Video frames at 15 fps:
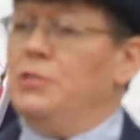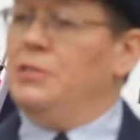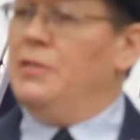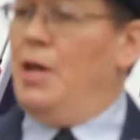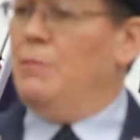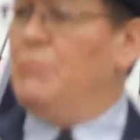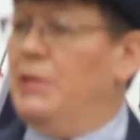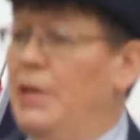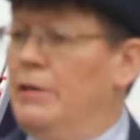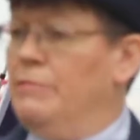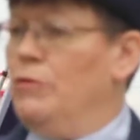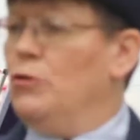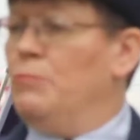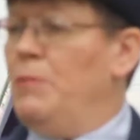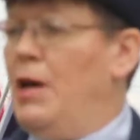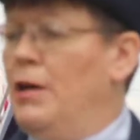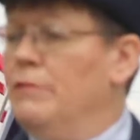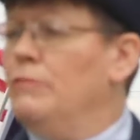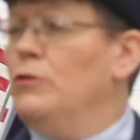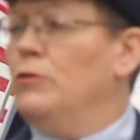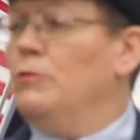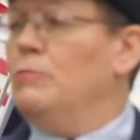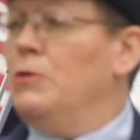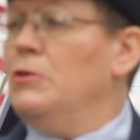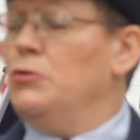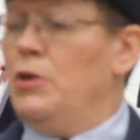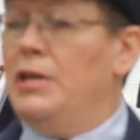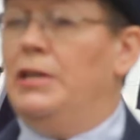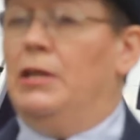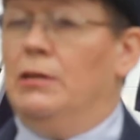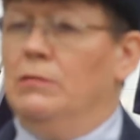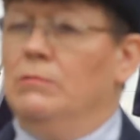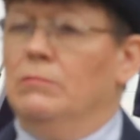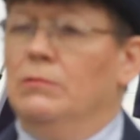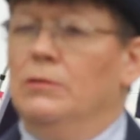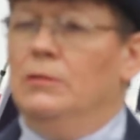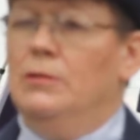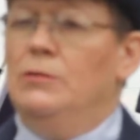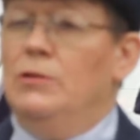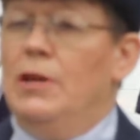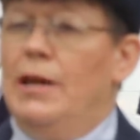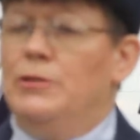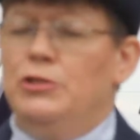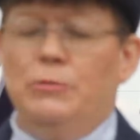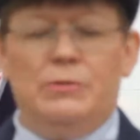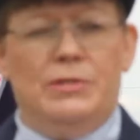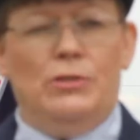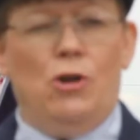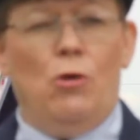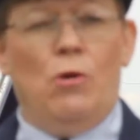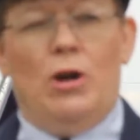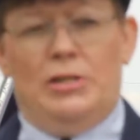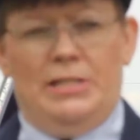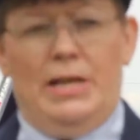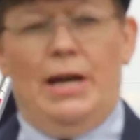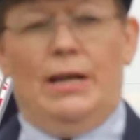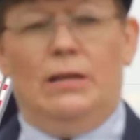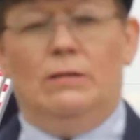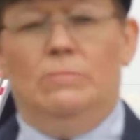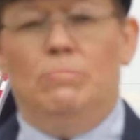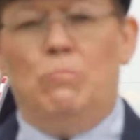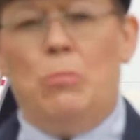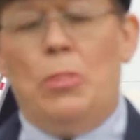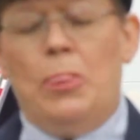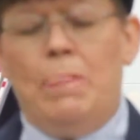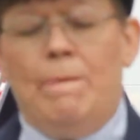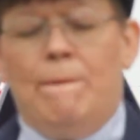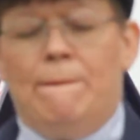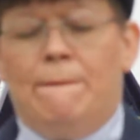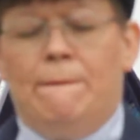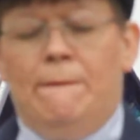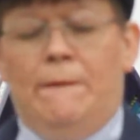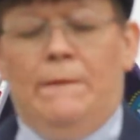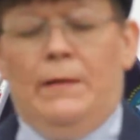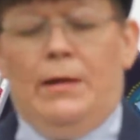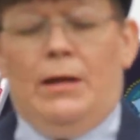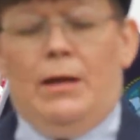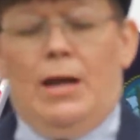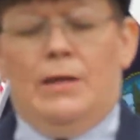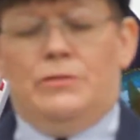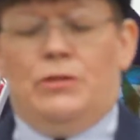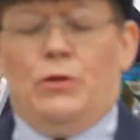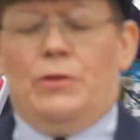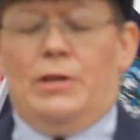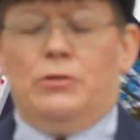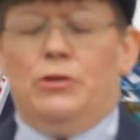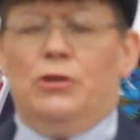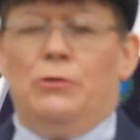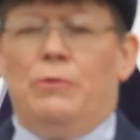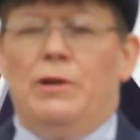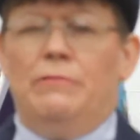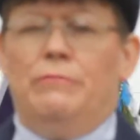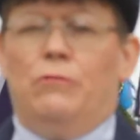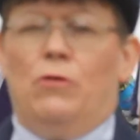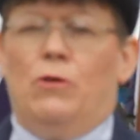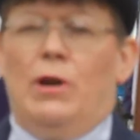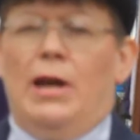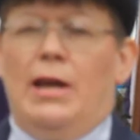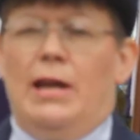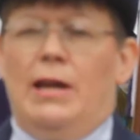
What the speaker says: assignment out of her training. And she was an OR tech. And so they took her in for